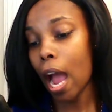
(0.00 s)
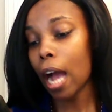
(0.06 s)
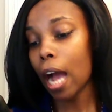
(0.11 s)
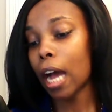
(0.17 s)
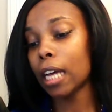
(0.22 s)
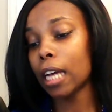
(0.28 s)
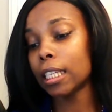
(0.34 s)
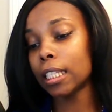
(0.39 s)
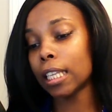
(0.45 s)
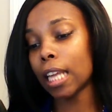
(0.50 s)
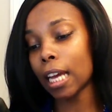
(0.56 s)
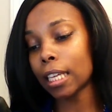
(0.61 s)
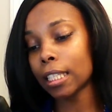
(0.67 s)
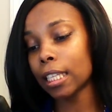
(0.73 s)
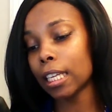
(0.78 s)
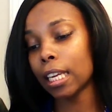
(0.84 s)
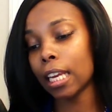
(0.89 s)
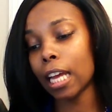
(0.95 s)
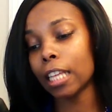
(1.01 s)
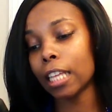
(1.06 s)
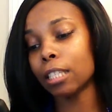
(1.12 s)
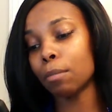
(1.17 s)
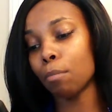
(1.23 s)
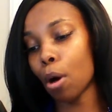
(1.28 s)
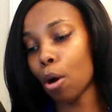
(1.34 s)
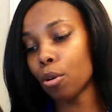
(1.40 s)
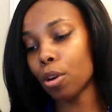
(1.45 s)
because Lexi lets
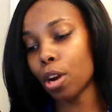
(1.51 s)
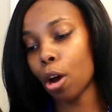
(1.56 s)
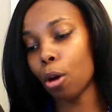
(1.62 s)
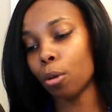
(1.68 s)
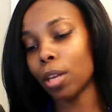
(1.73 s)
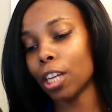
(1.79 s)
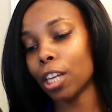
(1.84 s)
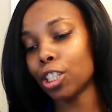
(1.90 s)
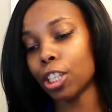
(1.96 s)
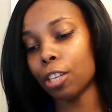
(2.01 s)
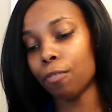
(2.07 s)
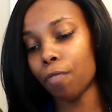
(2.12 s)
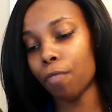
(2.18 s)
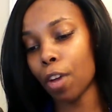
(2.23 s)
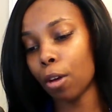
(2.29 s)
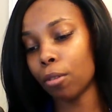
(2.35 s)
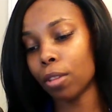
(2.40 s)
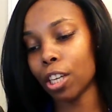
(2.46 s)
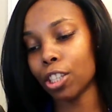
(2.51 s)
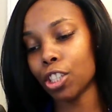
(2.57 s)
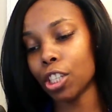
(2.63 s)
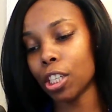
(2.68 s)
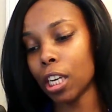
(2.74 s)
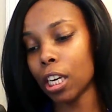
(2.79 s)
Mo know that she felt that she